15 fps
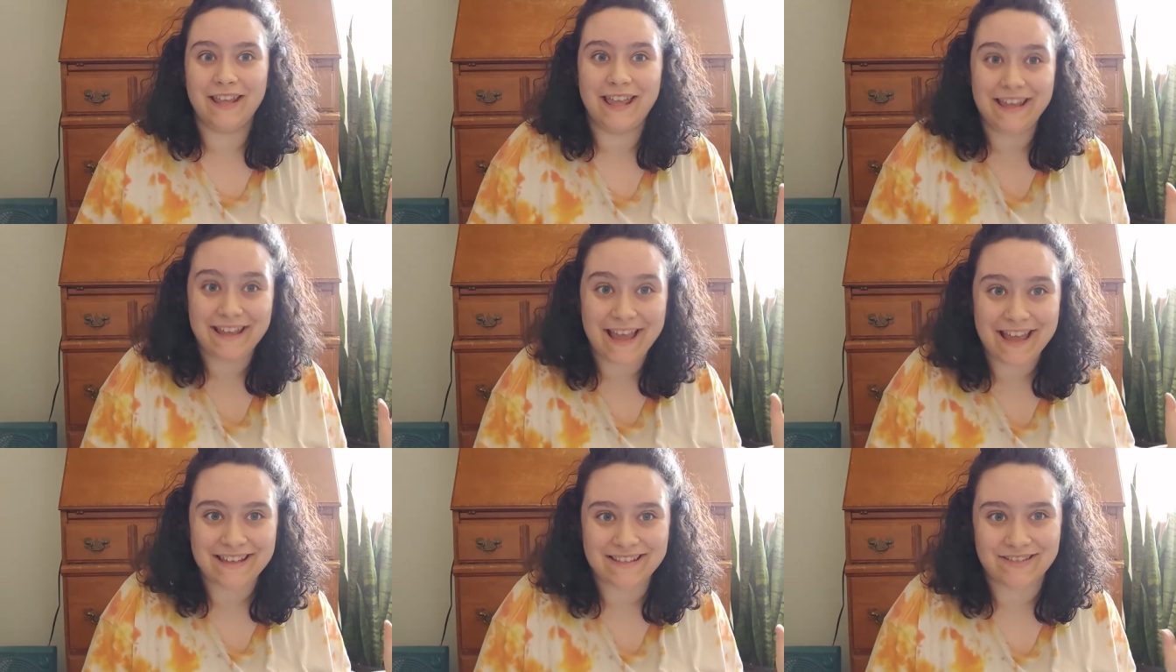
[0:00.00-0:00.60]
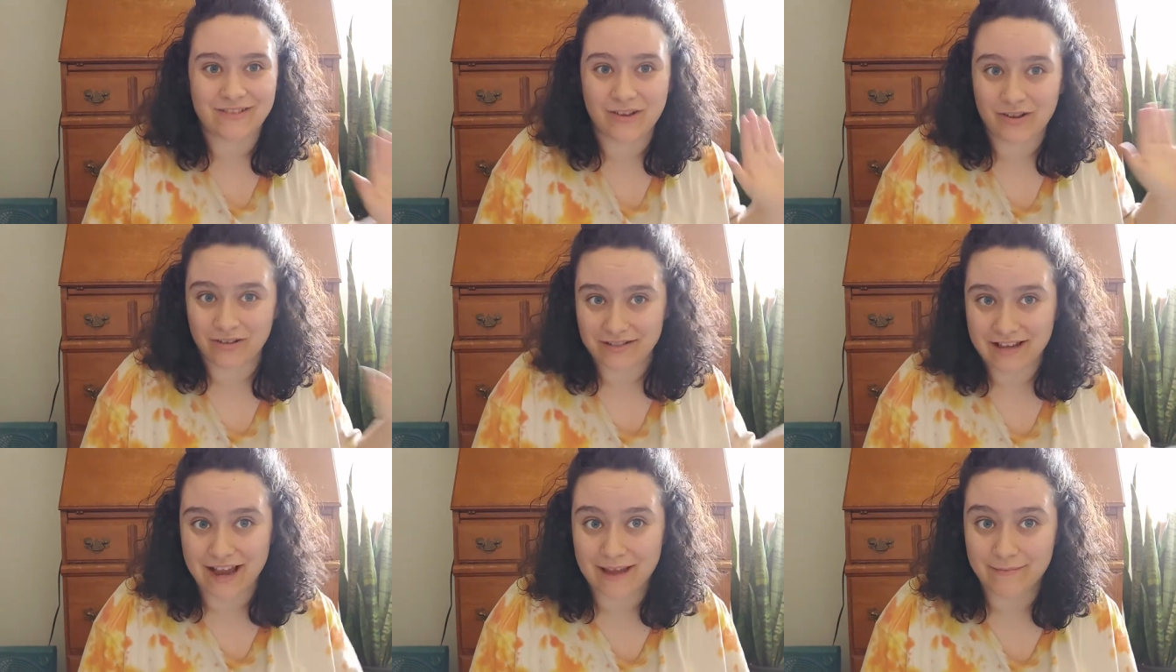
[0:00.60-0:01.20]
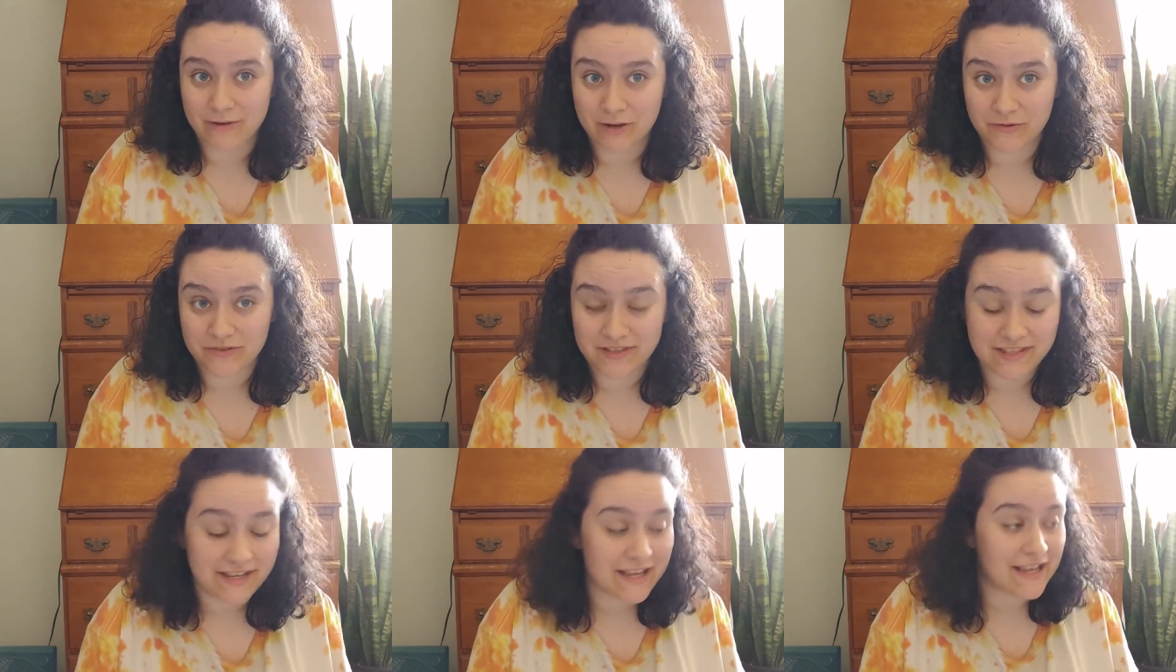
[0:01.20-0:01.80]
Hey guys, long time no
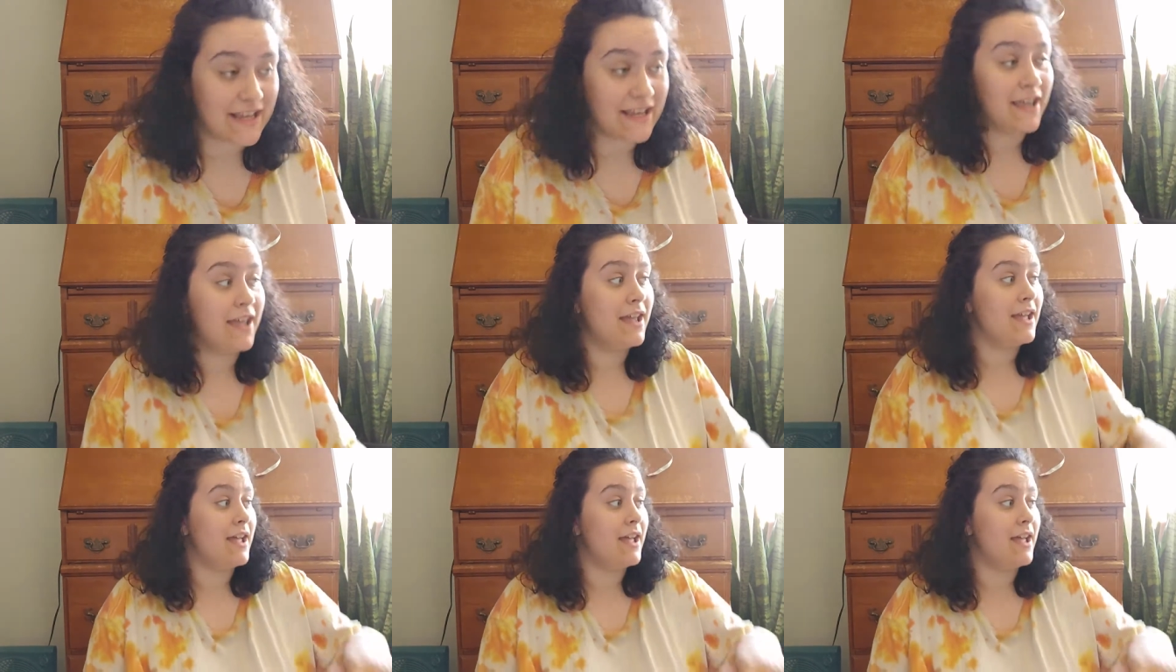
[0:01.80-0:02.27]
see.